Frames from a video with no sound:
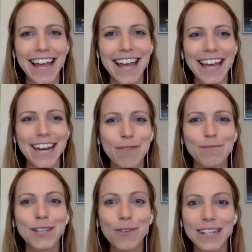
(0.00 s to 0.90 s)
and I'm
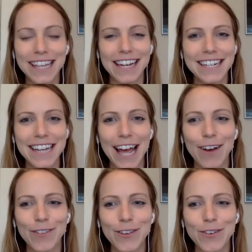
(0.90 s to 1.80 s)
so excited to
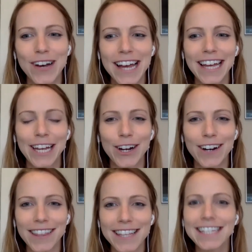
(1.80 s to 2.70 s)
have you
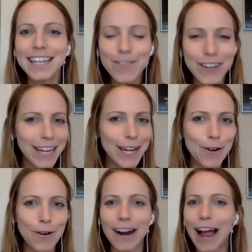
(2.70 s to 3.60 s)
here this evening
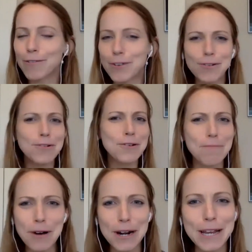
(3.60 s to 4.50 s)
or afternoon or
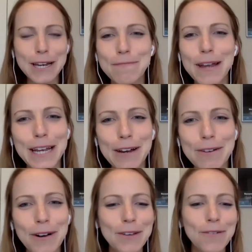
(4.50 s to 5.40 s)
morning, depending on
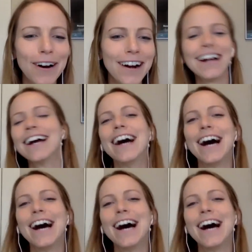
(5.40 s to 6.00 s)
where you are,